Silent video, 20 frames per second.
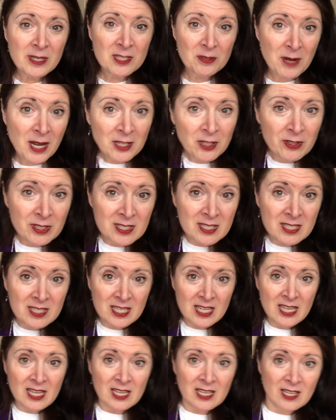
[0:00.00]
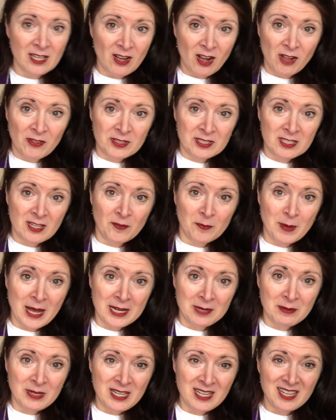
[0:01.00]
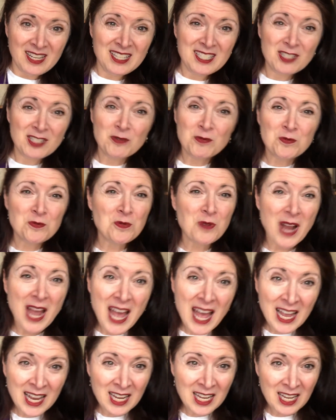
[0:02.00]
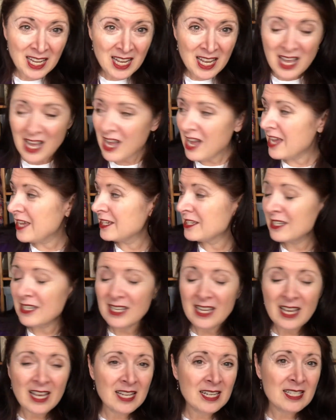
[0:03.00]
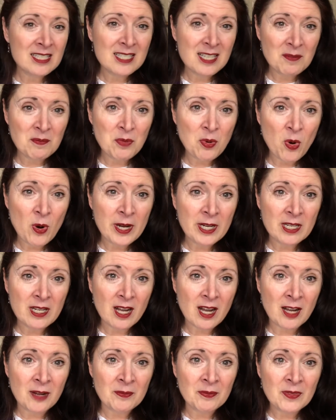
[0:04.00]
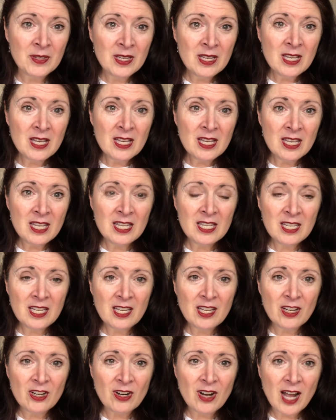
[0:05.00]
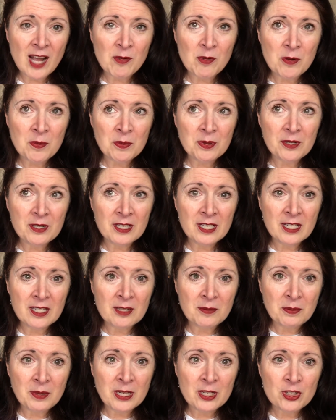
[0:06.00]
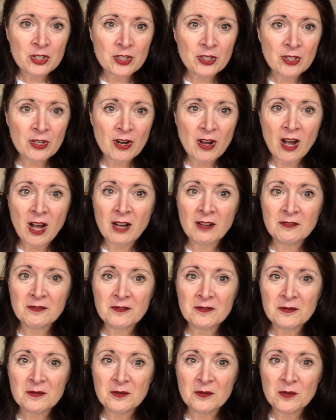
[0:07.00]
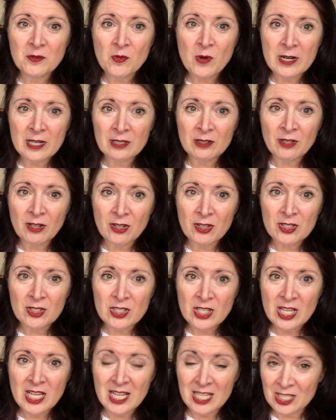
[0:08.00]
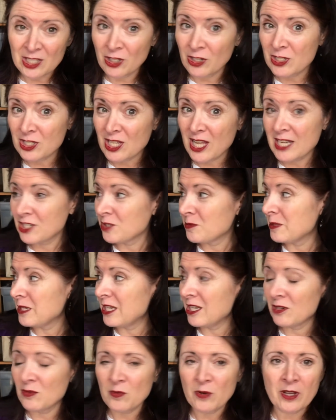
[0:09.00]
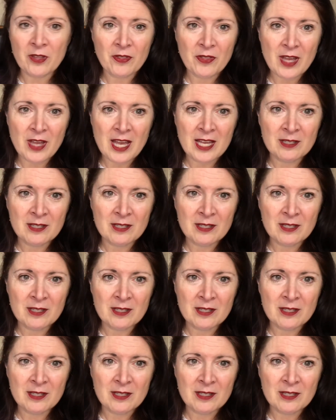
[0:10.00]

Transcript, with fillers: I mean, it's a wreck. You can see all this stuff behind me. It's a wreck. And, and at some point um, in here, I will put in a picture of what it looks, looks like to begin with.